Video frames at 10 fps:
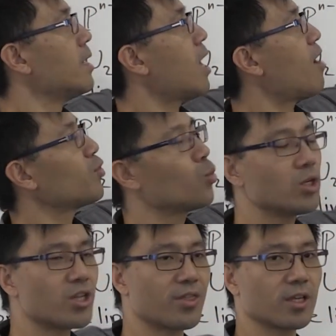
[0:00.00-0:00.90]
Now if you
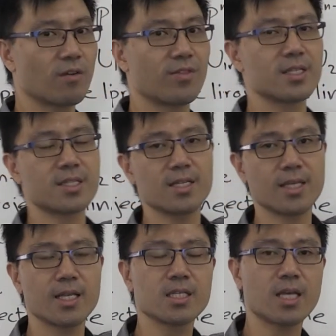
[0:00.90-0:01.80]
want to think of this as
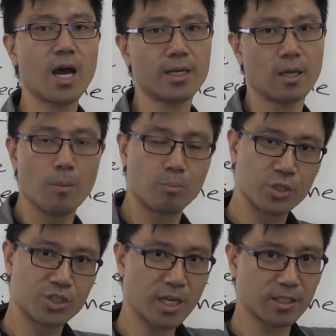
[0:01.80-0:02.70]
inside
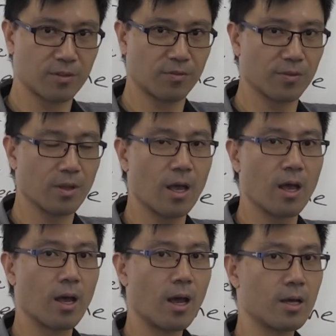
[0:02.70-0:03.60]
projective
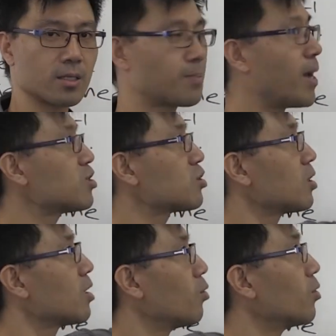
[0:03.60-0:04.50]
space,
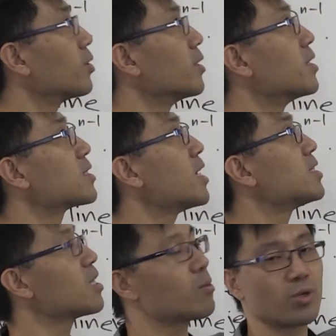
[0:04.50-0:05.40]
in this
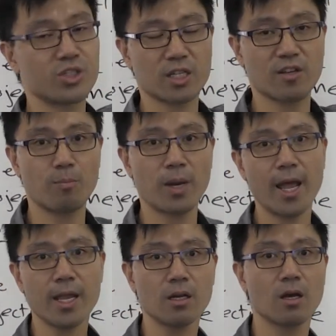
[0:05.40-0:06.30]
case here the projective
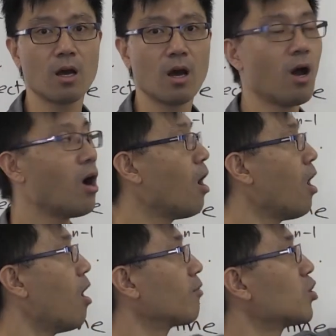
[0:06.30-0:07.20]
plane,
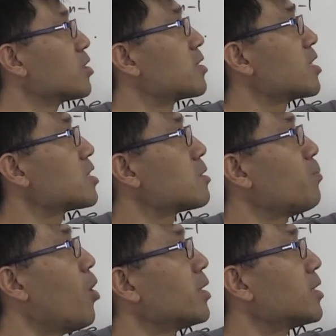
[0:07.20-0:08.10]
of course this
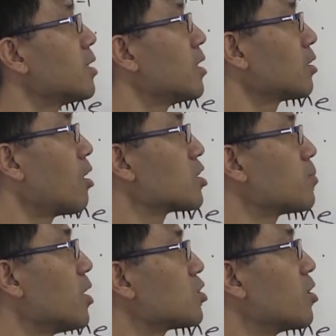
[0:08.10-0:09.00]
point
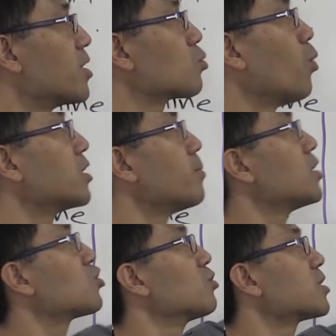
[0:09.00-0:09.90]
corresponds to this
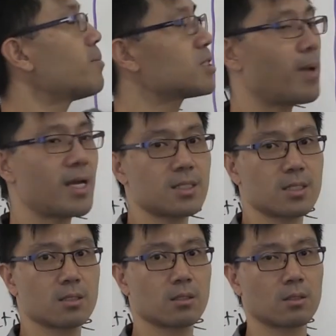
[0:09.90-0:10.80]
one-dimensional
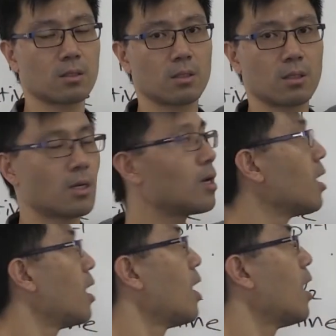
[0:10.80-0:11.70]
subspace,
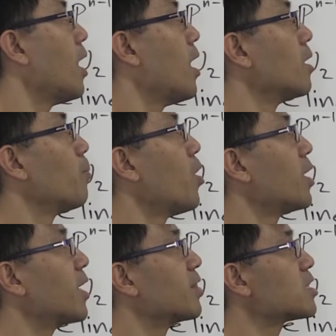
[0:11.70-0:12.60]
and a point
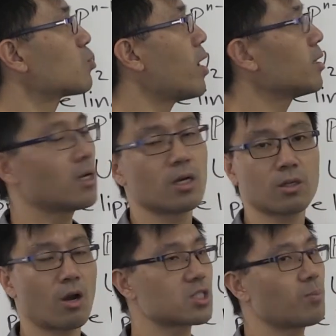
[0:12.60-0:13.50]
like this one
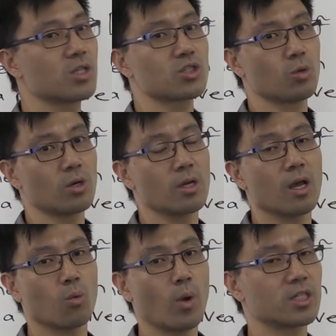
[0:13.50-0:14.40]
corresponds to a
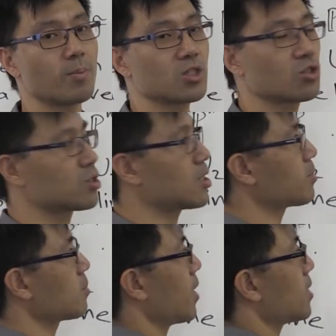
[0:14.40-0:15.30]
one-dimensional
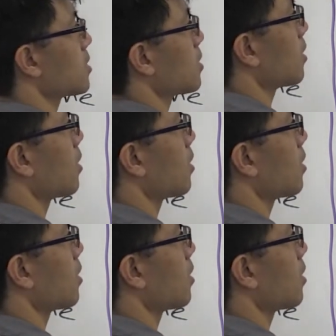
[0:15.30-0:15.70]
subspace